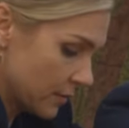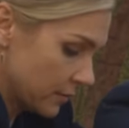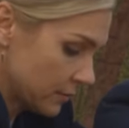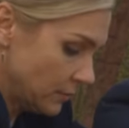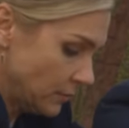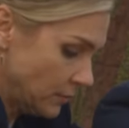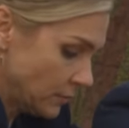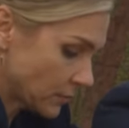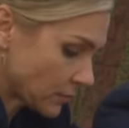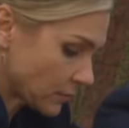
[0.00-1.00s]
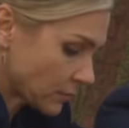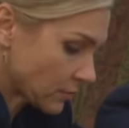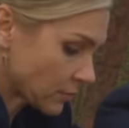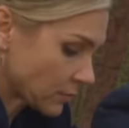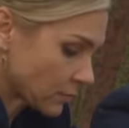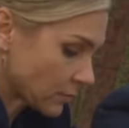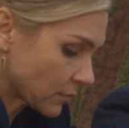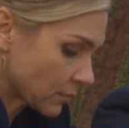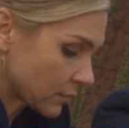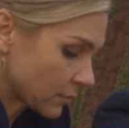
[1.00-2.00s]

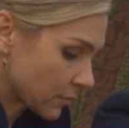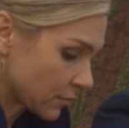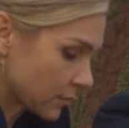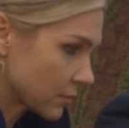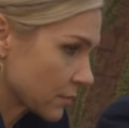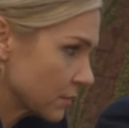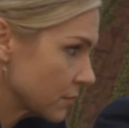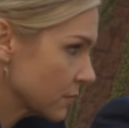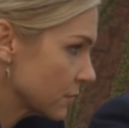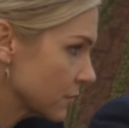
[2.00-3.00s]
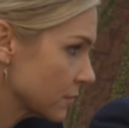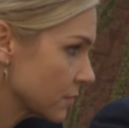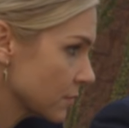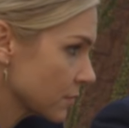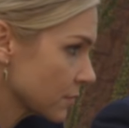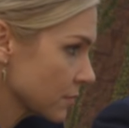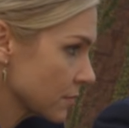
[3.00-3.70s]
(not speaking)